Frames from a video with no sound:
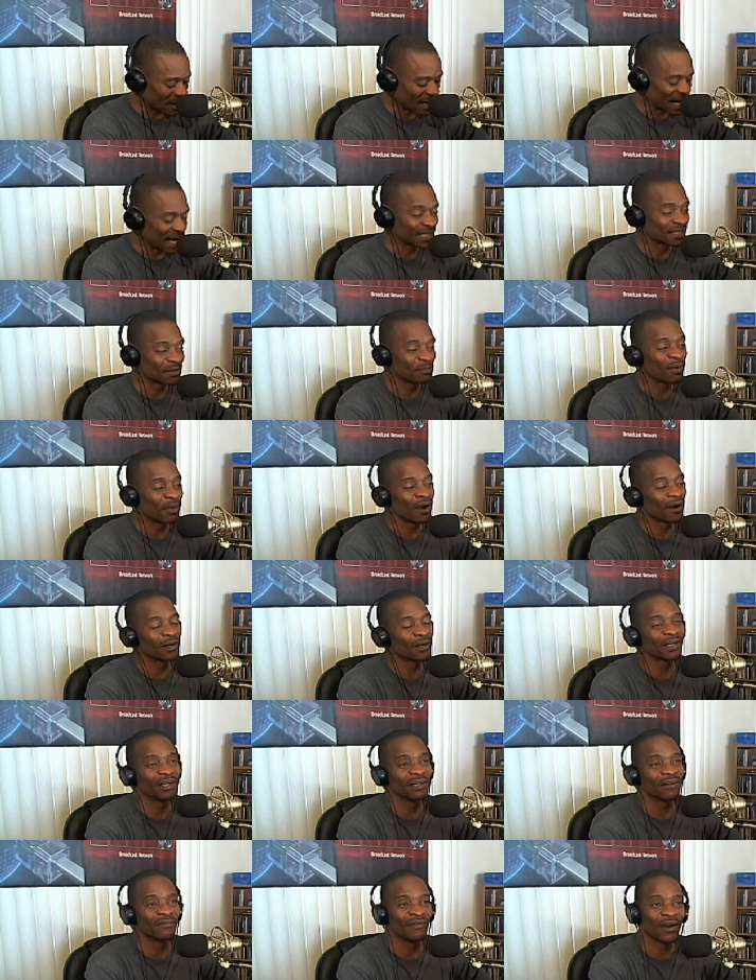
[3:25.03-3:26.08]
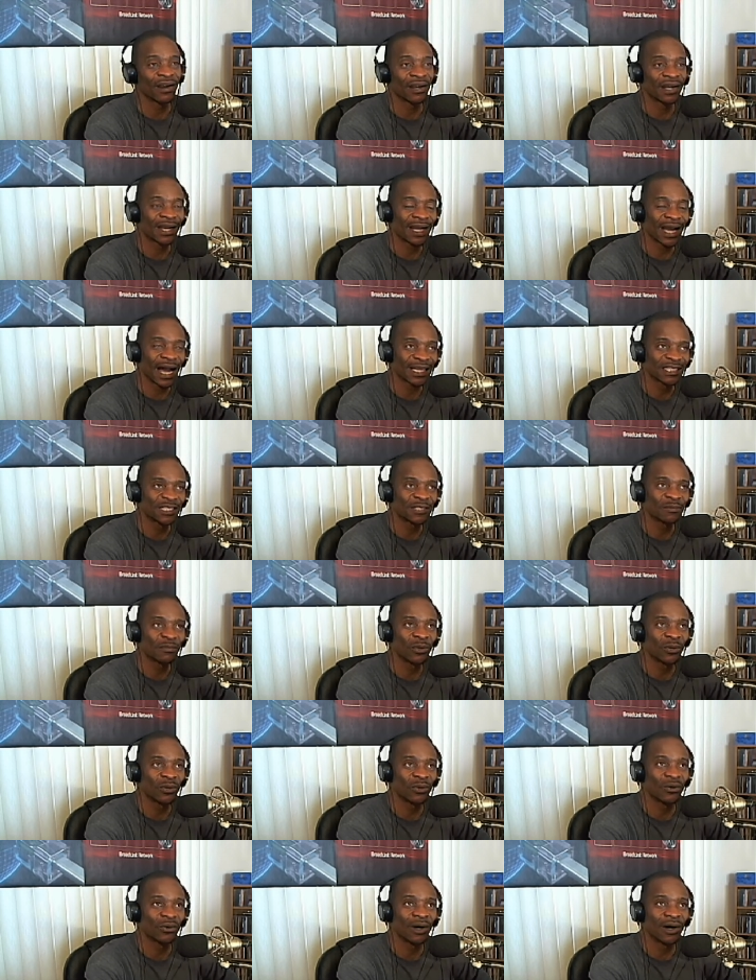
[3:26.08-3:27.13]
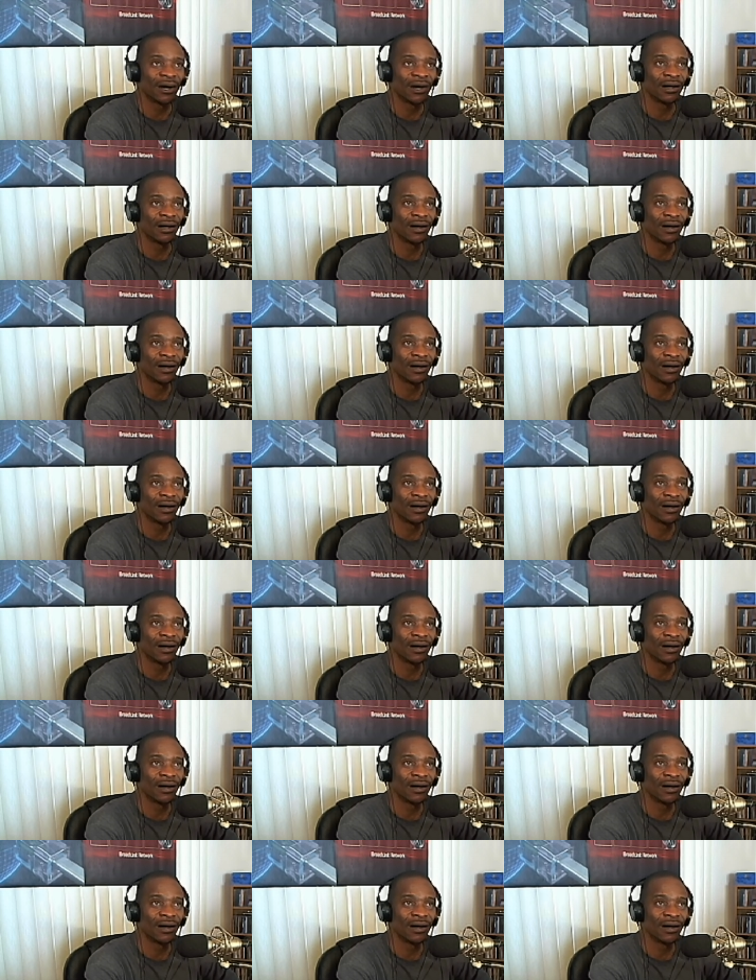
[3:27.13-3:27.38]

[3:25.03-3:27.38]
as a part of our gospel uh,